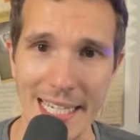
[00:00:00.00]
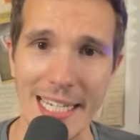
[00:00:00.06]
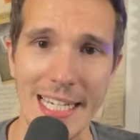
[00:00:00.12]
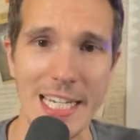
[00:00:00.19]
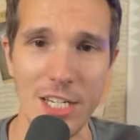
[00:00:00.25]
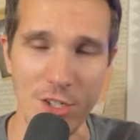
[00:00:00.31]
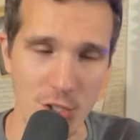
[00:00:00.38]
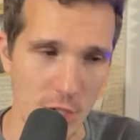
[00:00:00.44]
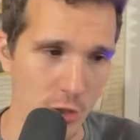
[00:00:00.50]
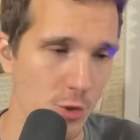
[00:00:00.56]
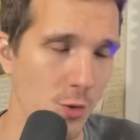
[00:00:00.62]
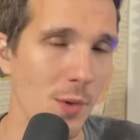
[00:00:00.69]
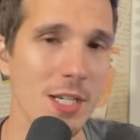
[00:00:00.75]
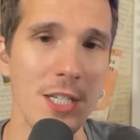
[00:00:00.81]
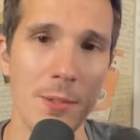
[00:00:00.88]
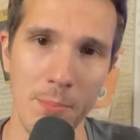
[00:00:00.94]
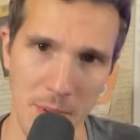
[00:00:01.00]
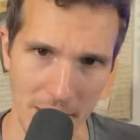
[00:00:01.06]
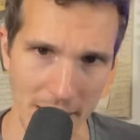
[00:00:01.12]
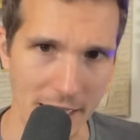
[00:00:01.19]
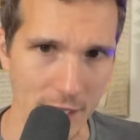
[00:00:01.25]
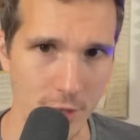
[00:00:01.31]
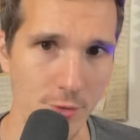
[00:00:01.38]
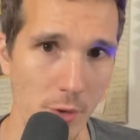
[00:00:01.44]
He's just going to play
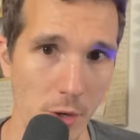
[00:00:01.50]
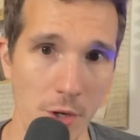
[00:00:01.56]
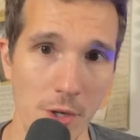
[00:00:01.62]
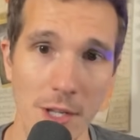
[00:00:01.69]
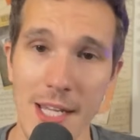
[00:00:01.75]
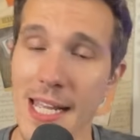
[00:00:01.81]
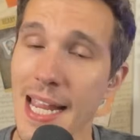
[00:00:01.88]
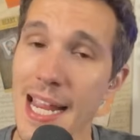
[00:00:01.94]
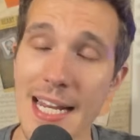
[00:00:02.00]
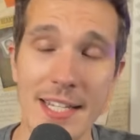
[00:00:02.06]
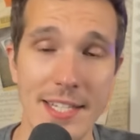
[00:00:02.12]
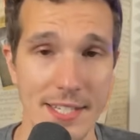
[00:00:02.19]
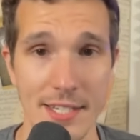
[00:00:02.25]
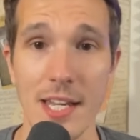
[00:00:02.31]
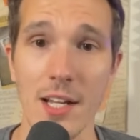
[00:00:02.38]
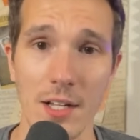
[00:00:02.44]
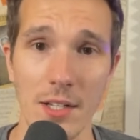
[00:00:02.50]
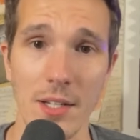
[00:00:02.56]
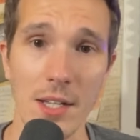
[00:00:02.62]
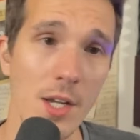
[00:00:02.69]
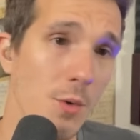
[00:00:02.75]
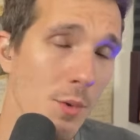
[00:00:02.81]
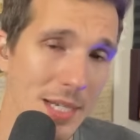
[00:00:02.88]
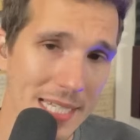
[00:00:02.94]
his role and still
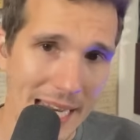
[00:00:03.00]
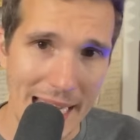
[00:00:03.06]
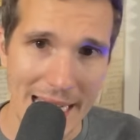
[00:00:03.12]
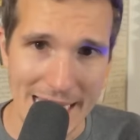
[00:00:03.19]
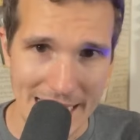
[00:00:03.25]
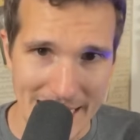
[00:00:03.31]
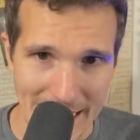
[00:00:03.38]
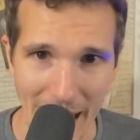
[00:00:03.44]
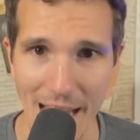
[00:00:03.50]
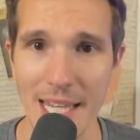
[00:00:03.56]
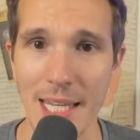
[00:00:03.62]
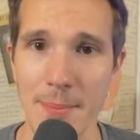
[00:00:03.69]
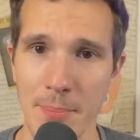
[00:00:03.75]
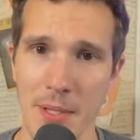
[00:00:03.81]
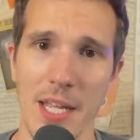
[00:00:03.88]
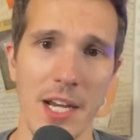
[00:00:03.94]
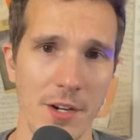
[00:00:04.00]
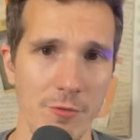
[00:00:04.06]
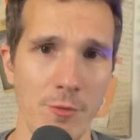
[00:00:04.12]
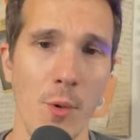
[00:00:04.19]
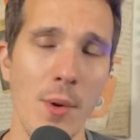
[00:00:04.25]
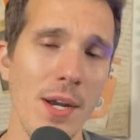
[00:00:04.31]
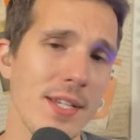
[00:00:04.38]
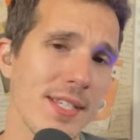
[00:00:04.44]
was a solid player
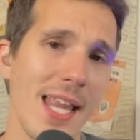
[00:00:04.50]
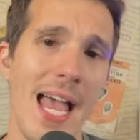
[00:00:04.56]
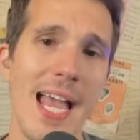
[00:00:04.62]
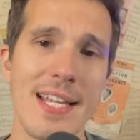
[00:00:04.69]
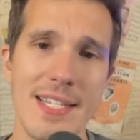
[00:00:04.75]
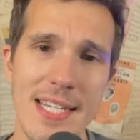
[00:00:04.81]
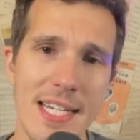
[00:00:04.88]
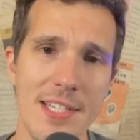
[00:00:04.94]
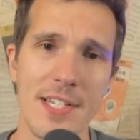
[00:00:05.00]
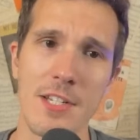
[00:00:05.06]
for us last season.